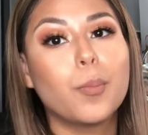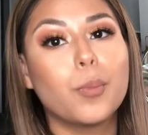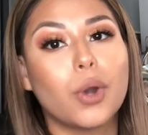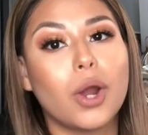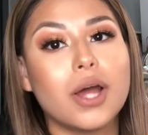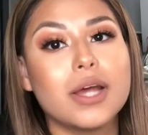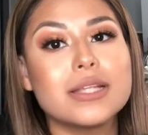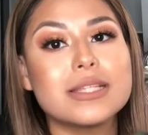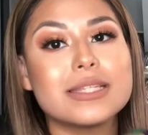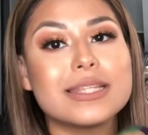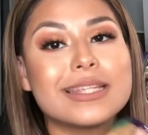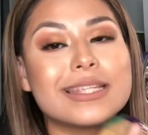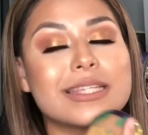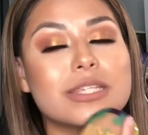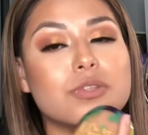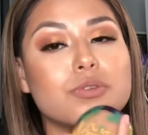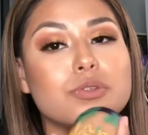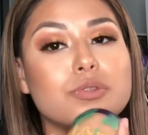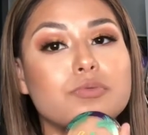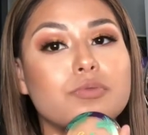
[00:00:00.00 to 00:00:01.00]
Bronze, and
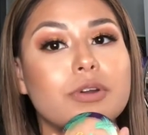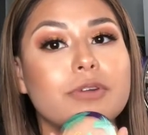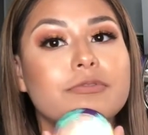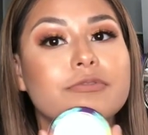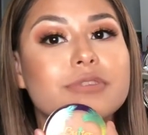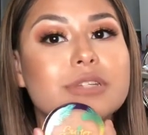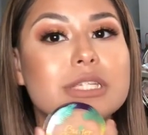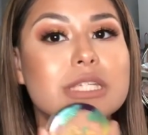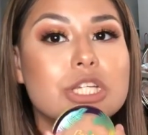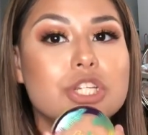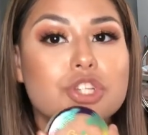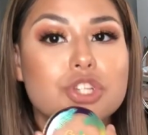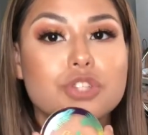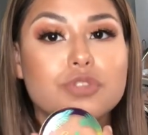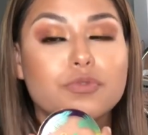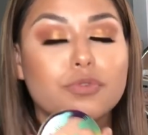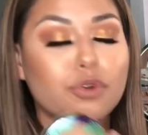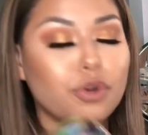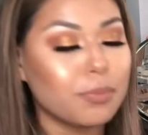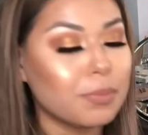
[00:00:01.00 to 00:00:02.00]
this is from Physicians
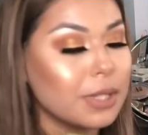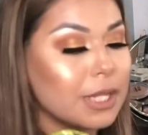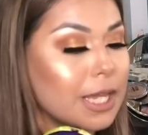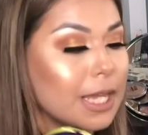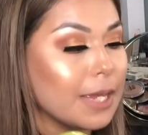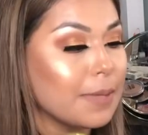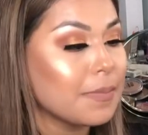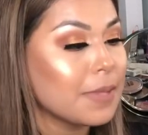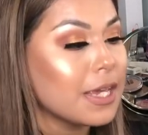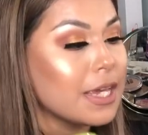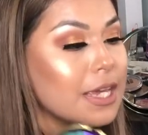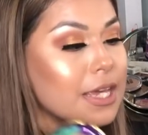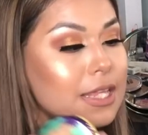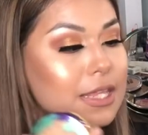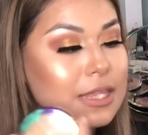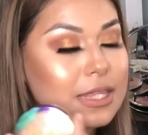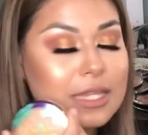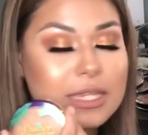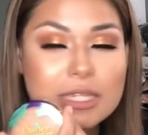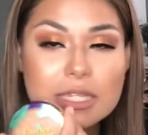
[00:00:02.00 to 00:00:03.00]
Formula.
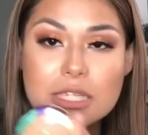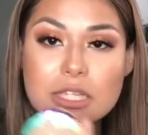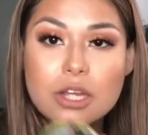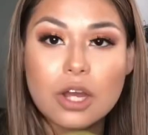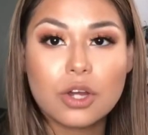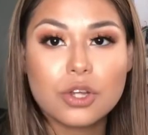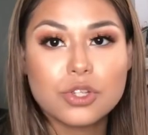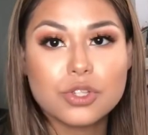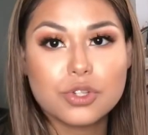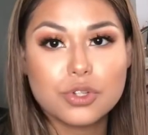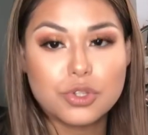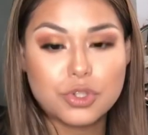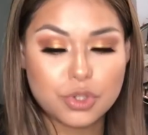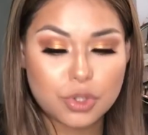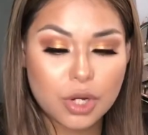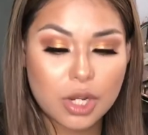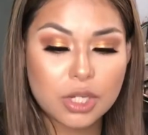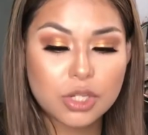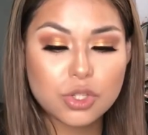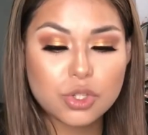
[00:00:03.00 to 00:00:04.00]
This is also a
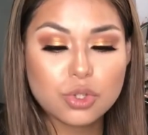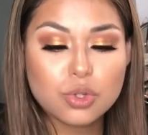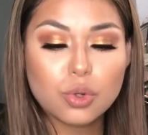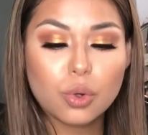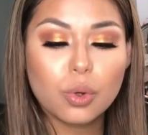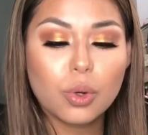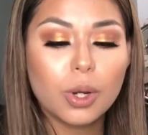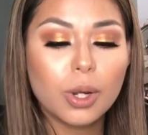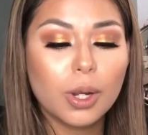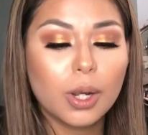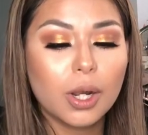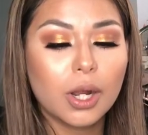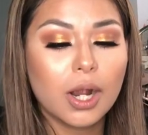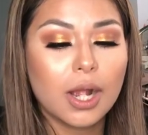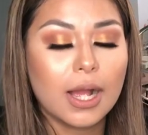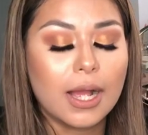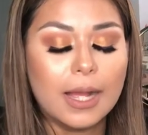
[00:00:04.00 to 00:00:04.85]
drugstore